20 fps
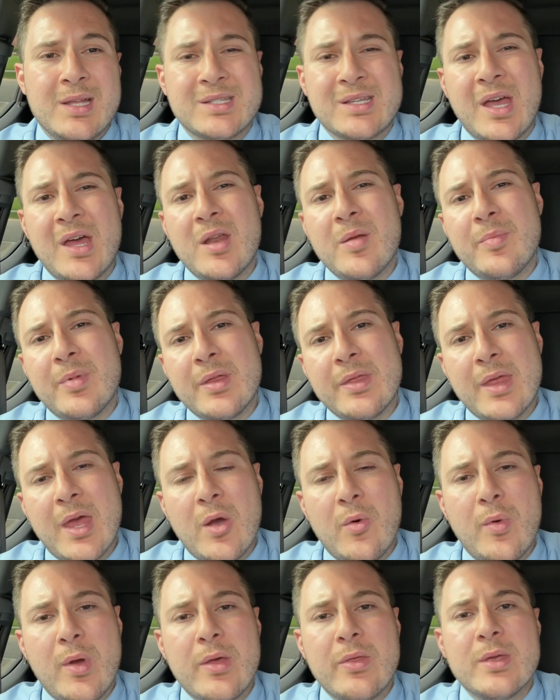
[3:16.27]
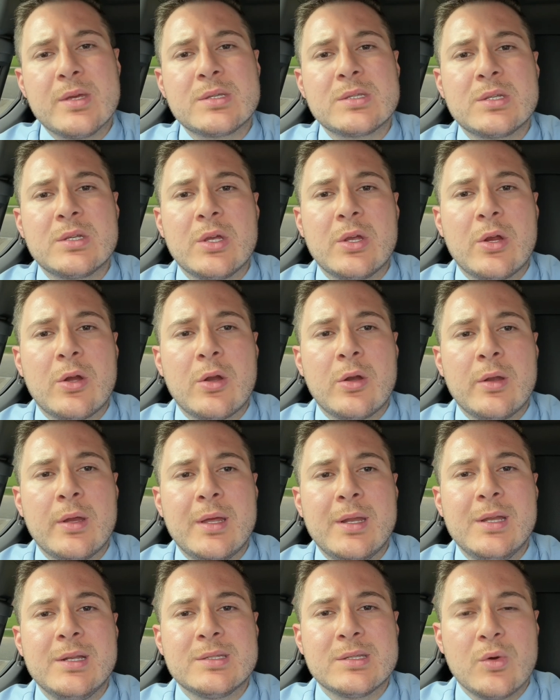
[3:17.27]
kind of been that way this year.
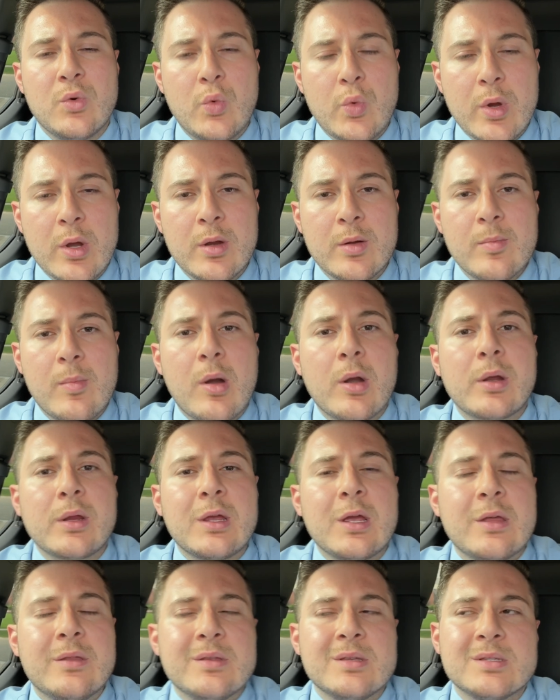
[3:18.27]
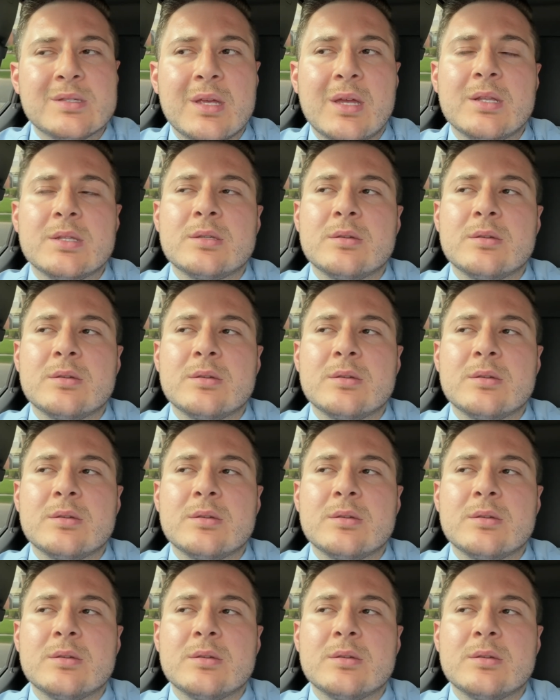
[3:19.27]
And it's a weird market in the sense